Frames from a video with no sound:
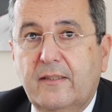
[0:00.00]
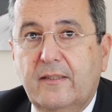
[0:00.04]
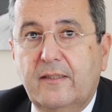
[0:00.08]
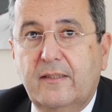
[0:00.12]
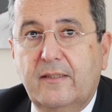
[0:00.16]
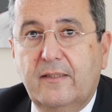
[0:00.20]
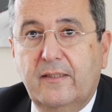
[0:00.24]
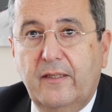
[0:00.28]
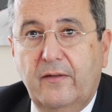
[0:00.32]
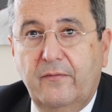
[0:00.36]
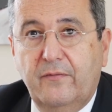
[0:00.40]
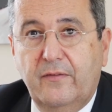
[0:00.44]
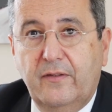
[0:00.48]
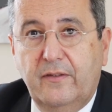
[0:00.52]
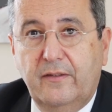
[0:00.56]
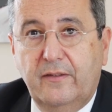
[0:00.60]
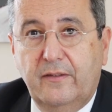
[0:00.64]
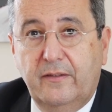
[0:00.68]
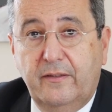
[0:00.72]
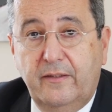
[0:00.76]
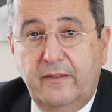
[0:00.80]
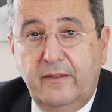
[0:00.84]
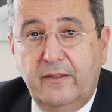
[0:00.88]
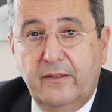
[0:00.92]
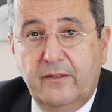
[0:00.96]
seven
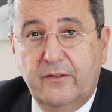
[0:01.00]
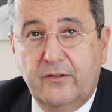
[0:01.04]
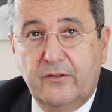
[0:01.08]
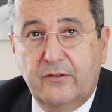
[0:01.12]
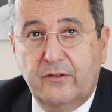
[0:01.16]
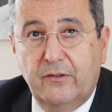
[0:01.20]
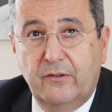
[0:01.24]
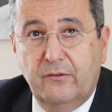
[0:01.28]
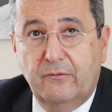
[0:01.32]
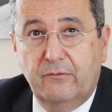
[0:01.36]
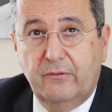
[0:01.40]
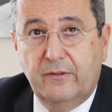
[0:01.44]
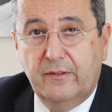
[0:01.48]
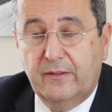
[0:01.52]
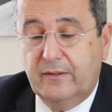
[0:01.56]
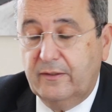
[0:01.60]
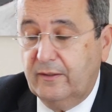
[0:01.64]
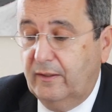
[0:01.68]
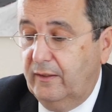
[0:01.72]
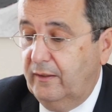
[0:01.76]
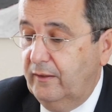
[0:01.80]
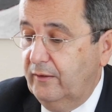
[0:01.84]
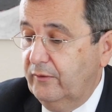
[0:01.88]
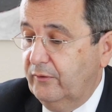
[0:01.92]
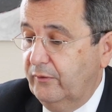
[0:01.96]
years
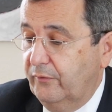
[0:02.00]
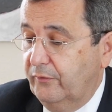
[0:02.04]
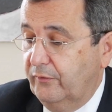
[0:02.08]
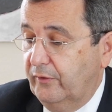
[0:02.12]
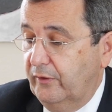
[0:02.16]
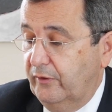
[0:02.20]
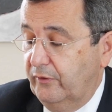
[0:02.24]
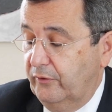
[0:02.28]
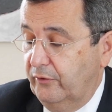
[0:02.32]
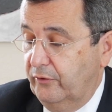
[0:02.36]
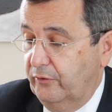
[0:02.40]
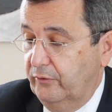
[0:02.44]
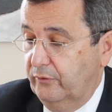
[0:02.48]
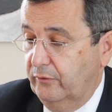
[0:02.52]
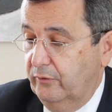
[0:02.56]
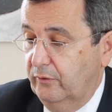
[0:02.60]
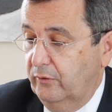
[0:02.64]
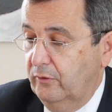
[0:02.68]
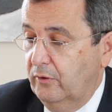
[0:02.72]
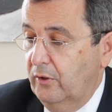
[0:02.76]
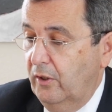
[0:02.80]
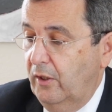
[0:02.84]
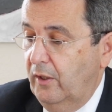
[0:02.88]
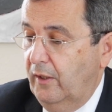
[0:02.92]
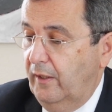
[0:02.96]
result of the
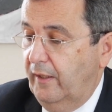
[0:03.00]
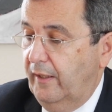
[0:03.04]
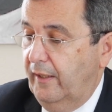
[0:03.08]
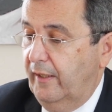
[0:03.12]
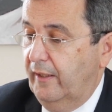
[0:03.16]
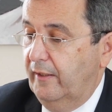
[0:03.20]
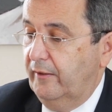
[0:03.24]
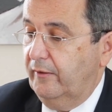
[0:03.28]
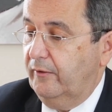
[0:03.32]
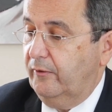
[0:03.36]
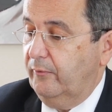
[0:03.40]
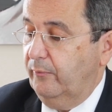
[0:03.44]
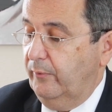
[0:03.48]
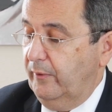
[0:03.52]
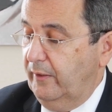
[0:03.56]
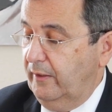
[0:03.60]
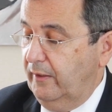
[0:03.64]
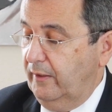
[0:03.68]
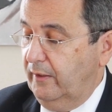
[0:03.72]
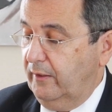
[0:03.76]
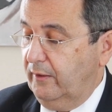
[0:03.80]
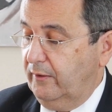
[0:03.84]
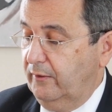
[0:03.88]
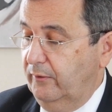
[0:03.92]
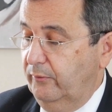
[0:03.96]
enduro and we
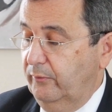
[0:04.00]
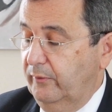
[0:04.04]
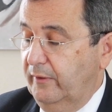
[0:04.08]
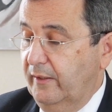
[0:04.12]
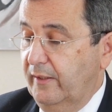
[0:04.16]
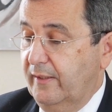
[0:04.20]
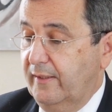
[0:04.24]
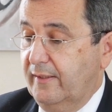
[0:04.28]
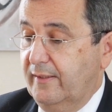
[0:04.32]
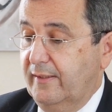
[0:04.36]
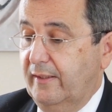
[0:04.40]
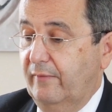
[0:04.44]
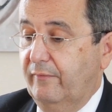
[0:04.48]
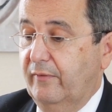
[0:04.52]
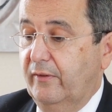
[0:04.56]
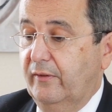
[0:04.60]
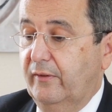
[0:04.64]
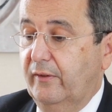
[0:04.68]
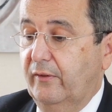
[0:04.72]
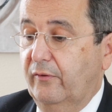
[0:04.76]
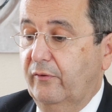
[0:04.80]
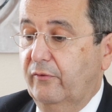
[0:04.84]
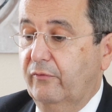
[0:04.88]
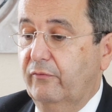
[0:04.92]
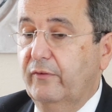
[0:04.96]
included
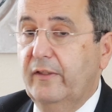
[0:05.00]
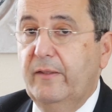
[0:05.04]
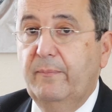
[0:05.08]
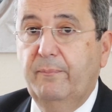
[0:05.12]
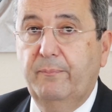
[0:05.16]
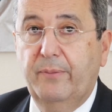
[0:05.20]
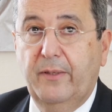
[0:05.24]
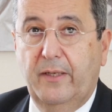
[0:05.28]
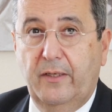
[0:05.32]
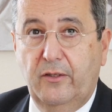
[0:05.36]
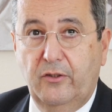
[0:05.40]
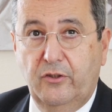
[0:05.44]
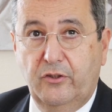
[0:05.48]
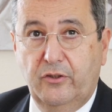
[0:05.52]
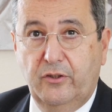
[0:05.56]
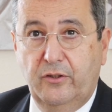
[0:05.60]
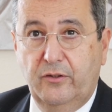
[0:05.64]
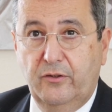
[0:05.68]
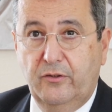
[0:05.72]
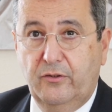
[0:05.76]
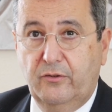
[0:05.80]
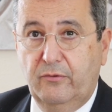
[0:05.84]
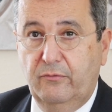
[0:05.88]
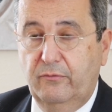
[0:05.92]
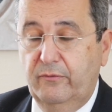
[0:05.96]
73
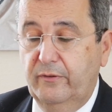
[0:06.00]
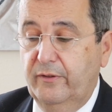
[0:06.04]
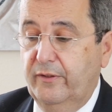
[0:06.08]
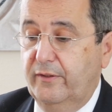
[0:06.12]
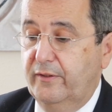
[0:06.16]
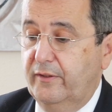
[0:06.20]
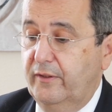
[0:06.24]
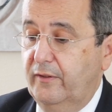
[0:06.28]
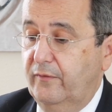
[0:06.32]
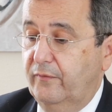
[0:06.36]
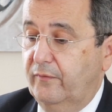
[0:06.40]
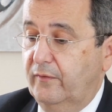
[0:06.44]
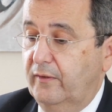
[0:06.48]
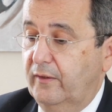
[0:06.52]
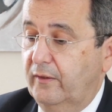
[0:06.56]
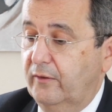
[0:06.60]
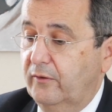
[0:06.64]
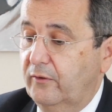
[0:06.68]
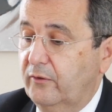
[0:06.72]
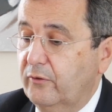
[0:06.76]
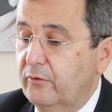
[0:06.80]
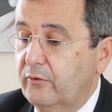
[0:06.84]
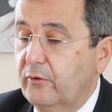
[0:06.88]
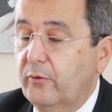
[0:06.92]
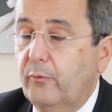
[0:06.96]
patients who received the
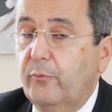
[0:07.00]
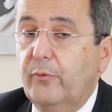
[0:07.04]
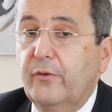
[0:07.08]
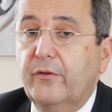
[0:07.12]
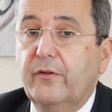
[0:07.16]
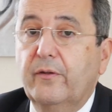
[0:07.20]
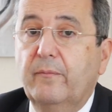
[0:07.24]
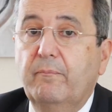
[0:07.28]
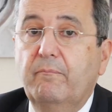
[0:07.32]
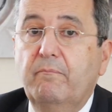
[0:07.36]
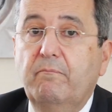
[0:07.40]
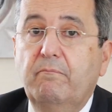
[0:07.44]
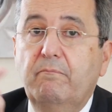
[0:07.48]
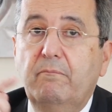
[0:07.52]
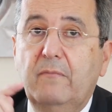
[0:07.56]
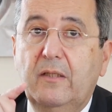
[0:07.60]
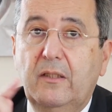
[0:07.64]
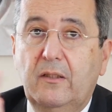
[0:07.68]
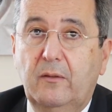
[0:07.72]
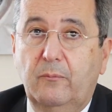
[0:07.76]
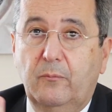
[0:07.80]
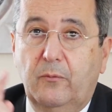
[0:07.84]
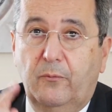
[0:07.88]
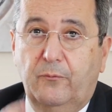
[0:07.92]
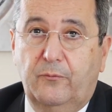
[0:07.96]
Enduro with a
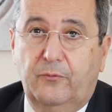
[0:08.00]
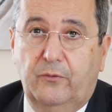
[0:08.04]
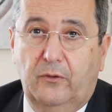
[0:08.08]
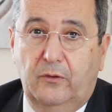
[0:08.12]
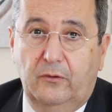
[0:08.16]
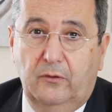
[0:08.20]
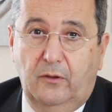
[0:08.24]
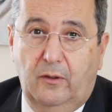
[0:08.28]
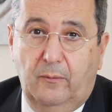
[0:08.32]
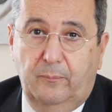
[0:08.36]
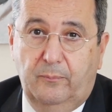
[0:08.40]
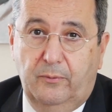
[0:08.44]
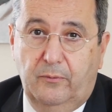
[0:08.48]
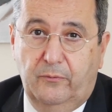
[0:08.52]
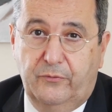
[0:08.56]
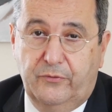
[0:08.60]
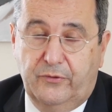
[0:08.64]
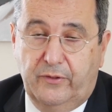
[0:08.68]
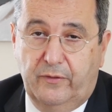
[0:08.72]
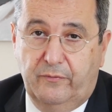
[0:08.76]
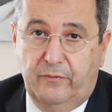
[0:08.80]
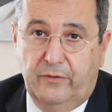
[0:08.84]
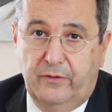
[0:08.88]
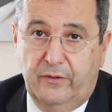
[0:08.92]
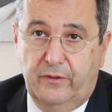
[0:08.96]
minimum follow-up of
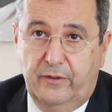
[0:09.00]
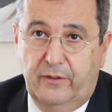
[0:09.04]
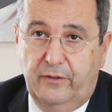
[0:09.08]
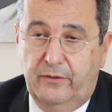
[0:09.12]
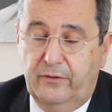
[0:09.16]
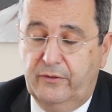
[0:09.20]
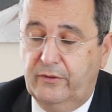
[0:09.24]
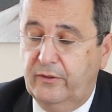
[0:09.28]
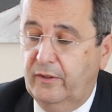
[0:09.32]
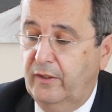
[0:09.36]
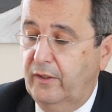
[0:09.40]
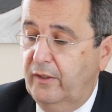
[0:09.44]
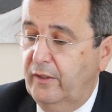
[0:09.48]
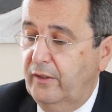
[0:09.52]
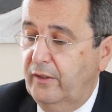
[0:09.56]
seven years.